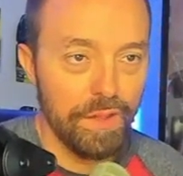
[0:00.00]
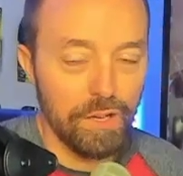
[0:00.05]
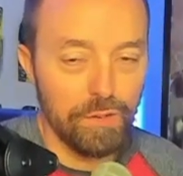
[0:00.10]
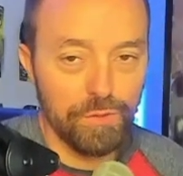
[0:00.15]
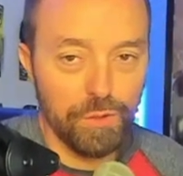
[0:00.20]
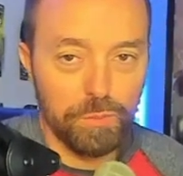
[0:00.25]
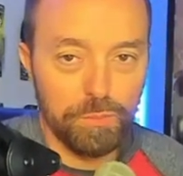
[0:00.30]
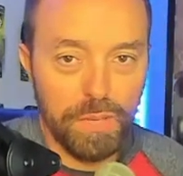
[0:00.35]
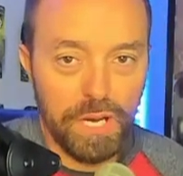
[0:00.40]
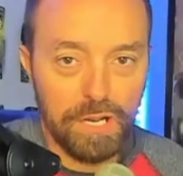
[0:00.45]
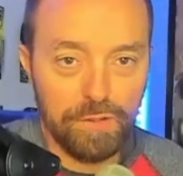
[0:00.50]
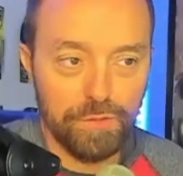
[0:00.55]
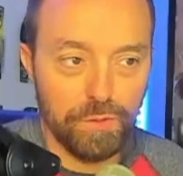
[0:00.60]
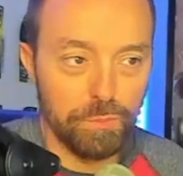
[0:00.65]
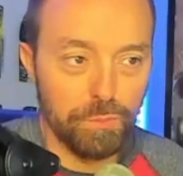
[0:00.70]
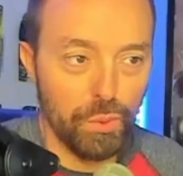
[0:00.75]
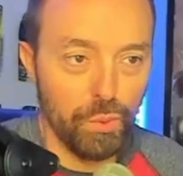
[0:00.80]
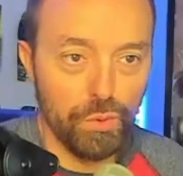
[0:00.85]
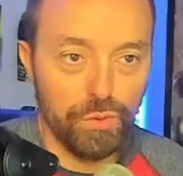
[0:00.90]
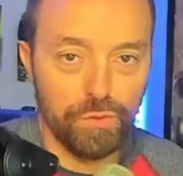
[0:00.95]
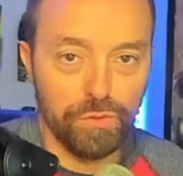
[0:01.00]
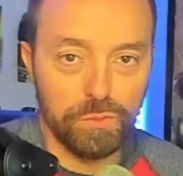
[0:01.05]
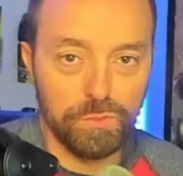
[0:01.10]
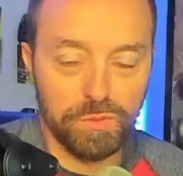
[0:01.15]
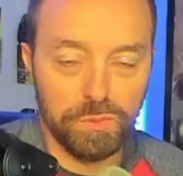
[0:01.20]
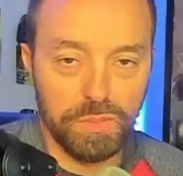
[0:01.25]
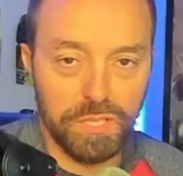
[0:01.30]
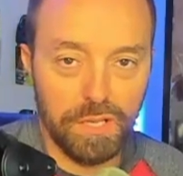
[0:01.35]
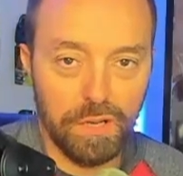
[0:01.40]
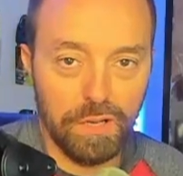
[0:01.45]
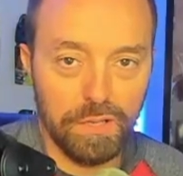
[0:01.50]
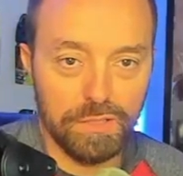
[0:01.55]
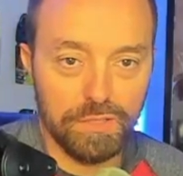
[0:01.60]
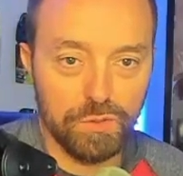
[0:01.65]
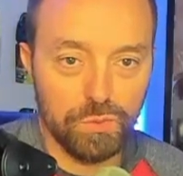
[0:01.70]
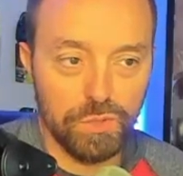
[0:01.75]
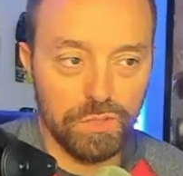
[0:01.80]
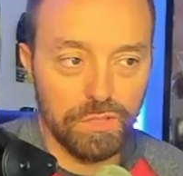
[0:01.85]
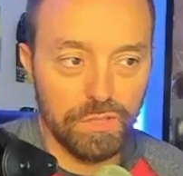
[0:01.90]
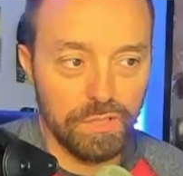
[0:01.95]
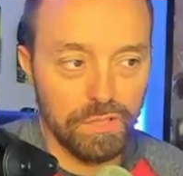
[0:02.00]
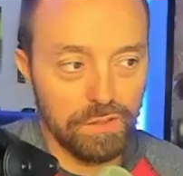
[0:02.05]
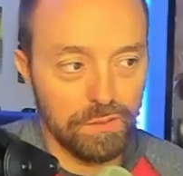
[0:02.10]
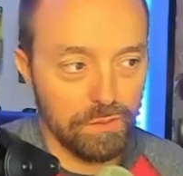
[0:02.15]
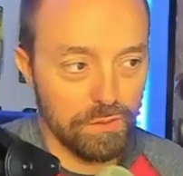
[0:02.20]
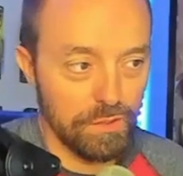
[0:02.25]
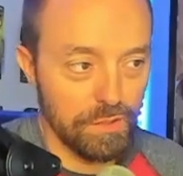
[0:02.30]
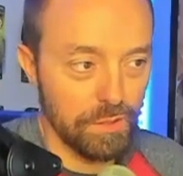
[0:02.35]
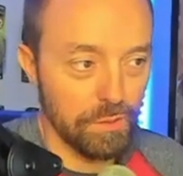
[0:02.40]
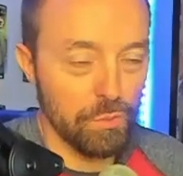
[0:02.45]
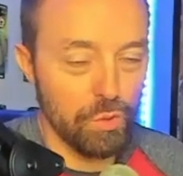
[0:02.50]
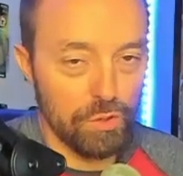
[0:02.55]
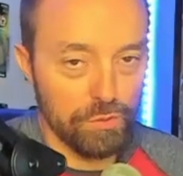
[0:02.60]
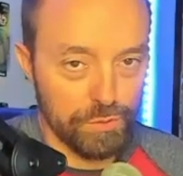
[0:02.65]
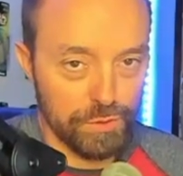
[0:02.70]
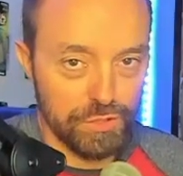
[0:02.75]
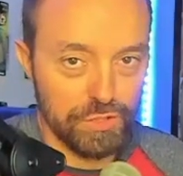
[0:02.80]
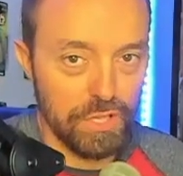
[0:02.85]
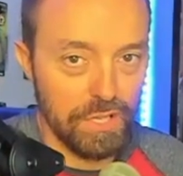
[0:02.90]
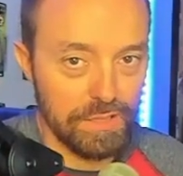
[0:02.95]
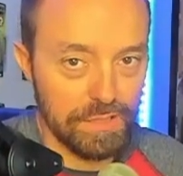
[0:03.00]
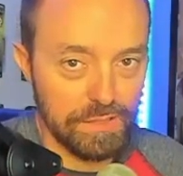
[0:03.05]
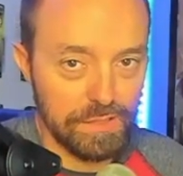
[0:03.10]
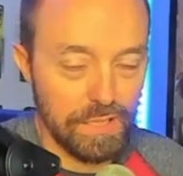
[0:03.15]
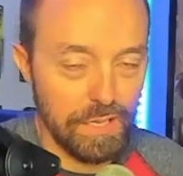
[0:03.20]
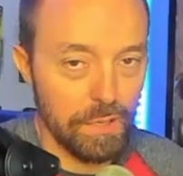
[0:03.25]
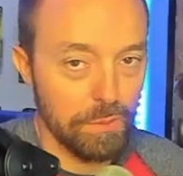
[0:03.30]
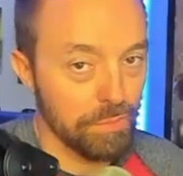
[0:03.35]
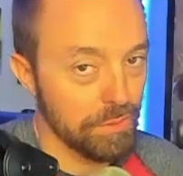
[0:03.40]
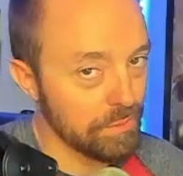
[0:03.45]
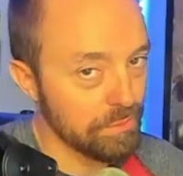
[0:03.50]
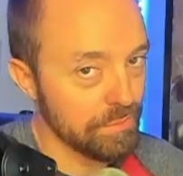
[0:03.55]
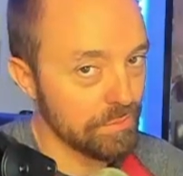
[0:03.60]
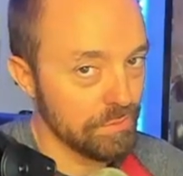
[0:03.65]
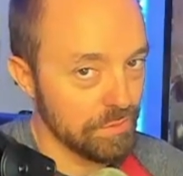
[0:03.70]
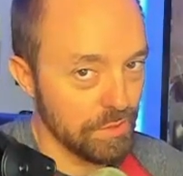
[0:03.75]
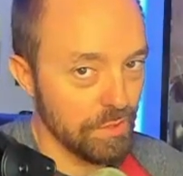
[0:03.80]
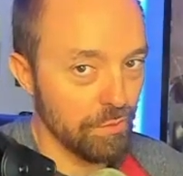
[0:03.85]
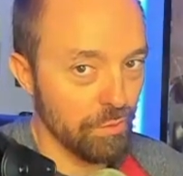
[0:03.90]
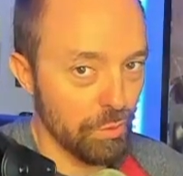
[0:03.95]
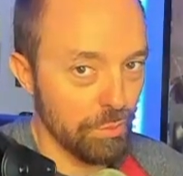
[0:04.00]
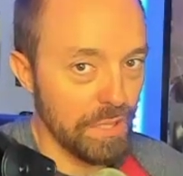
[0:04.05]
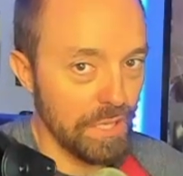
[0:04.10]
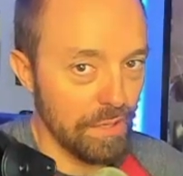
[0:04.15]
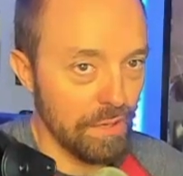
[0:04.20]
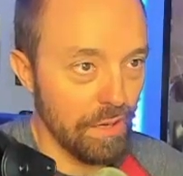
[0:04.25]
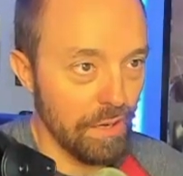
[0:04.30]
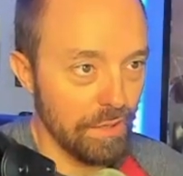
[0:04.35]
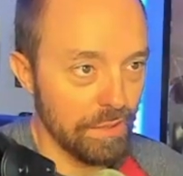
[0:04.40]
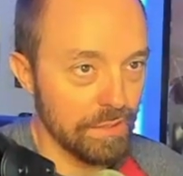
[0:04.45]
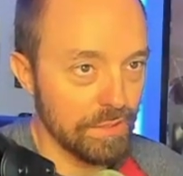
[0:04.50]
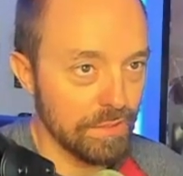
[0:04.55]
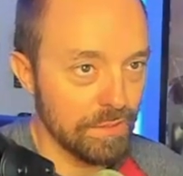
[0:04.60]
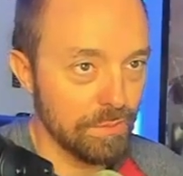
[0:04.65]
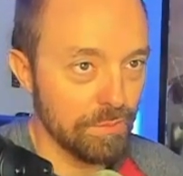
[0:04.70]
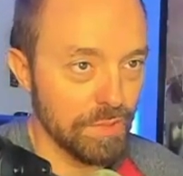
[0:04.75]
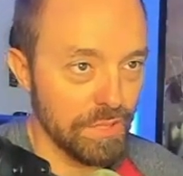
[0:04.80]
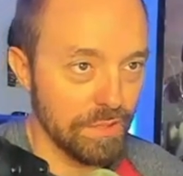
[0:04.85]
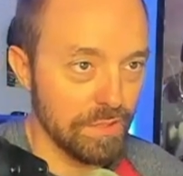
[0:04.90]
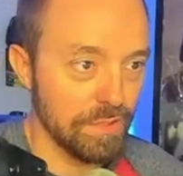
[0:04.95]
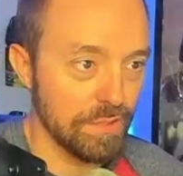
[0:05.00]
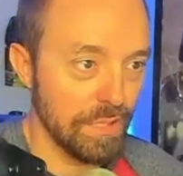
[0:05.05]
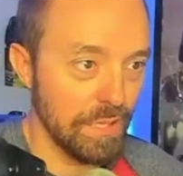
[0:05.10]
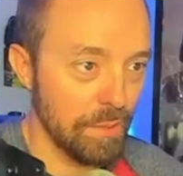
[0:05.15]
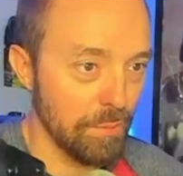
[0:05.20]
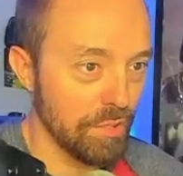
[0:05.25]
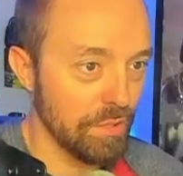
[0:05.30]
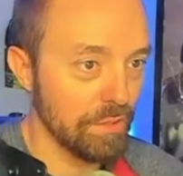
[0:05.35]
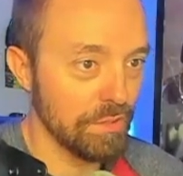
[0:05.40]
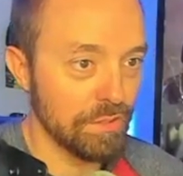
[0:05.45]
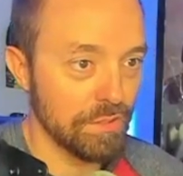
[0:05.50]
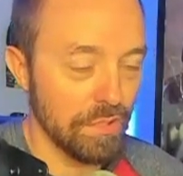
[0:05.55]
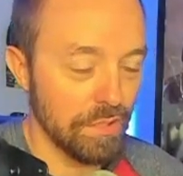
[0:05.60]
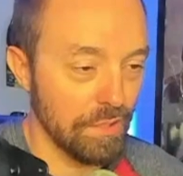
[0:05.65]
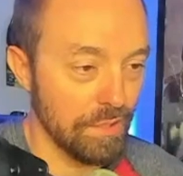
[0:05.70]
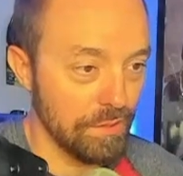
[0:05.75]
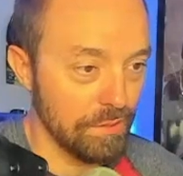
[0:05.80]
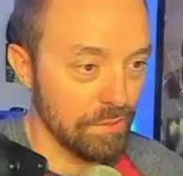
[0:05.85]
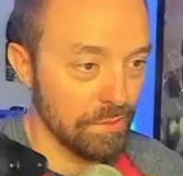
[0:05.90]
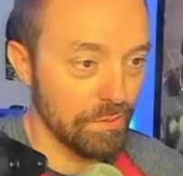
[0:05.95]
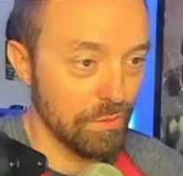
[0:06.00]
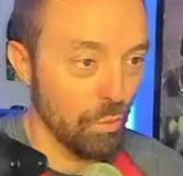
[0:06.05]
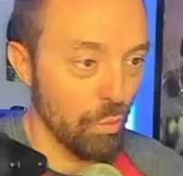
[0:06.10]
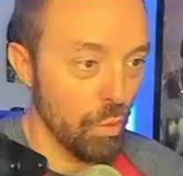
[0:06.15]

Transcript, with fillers: I feel bad for both of them, to be honest with you. A little more for Johnny Depp, if we're being honest, because Amber Heard's gone.